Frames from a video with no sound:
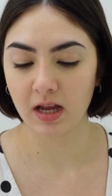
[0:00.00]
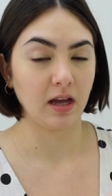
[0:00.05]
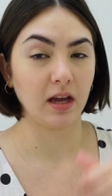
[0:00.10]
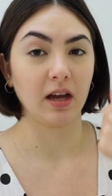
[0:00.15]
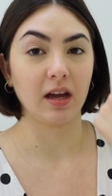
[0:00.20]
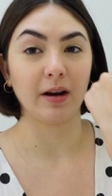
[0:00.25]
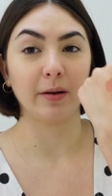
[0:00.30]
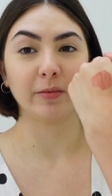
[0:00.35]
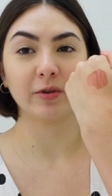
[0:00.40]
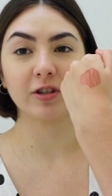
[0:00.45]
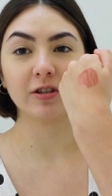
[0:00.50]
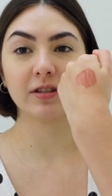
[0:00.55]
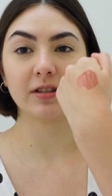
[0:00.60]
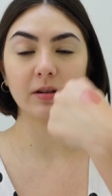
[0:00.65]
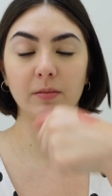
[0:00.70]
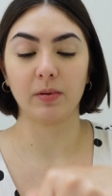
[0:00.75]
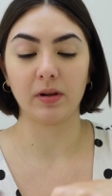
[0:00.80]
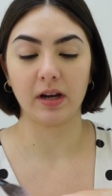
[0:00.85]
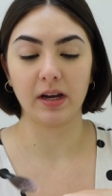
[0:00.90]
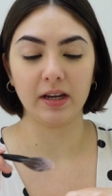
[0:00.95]
And I'm just
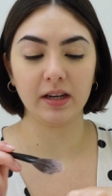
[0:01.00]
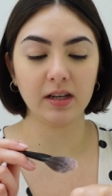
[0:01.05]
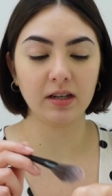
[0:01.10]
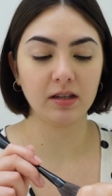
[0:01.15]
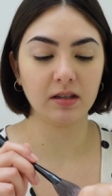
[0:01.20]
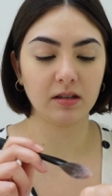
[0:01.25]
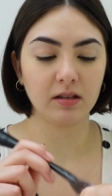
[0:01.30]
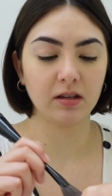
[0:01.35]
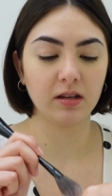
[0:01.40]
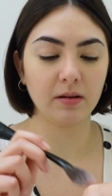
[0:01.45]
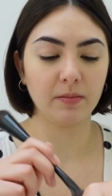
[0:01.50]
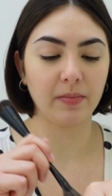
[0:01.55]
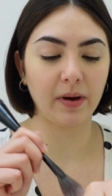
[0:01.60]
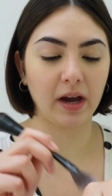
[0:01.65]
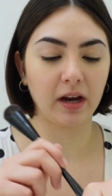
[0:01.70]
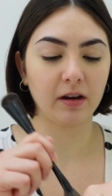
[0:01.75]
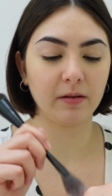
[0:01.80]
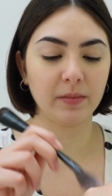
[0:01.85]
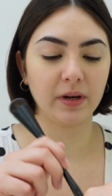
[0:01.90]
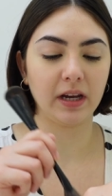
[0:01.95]
applying it to the
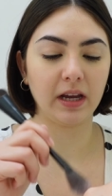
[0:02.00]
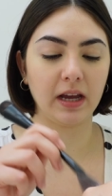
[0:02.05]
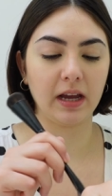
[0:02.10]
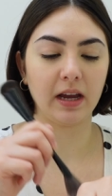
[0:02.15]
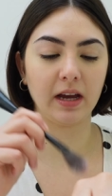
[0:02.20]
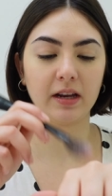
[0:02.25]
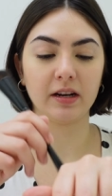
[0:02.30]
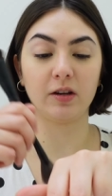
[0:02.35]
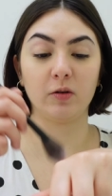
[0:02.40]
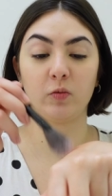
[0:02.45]
back of my hand